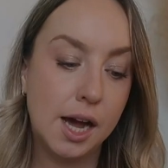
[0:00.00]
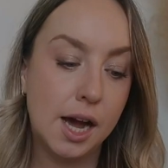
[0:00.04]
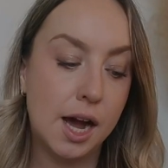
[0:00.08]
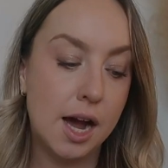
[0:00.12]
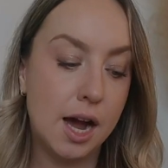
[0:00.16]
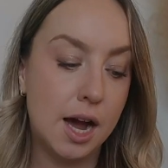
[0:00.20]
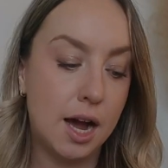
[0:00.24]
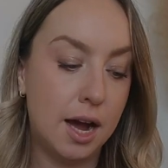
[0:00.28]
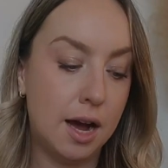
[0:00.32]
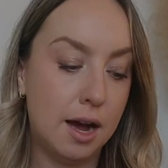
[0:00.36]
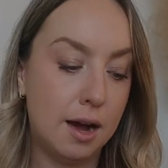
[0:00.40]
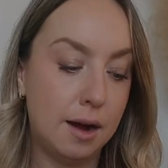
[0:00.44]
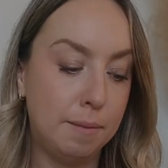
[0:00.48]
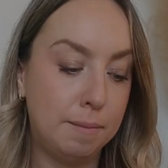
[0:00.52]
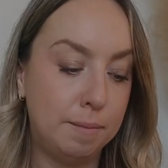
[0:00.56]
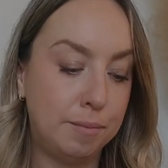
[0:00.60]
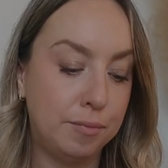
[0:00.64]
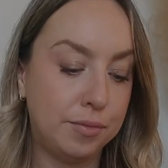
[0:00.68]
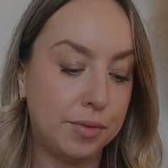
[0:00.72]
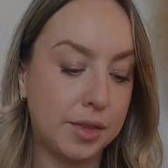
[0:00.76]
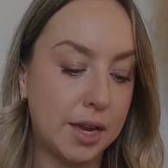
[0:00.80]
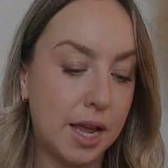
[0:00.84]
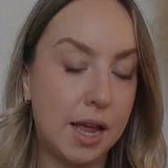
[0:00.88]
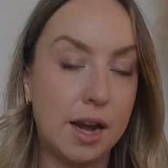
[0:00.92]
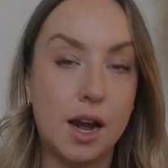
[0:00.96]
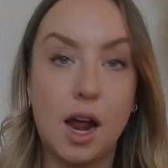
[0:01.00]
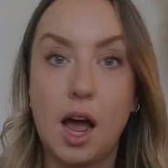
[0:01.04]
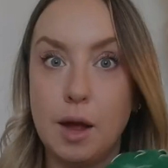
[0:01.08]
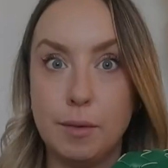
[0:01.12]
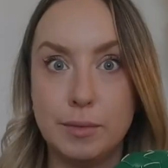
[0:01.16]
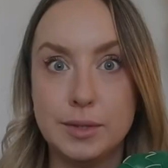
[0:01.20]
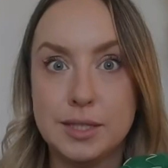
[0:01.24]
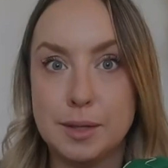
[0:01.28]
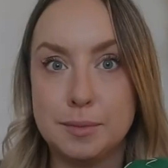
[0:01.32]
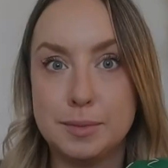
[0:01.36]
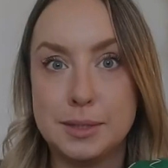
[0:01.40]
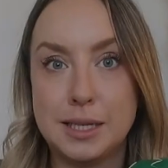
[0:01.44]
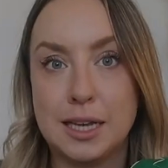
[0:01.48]
and I
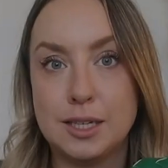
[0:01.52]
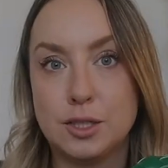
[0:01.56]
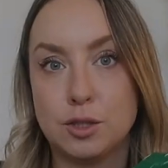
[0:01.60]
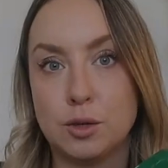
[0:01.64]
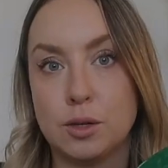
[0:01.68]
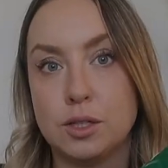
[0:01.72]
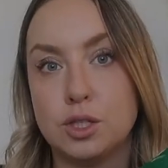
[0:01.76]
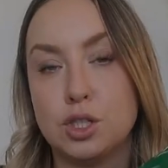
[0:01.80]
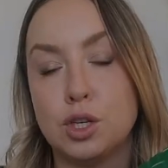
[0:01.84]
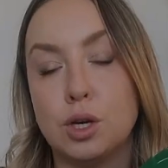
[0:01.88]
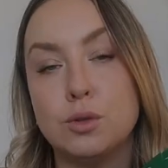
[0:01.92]
was obsessed with it.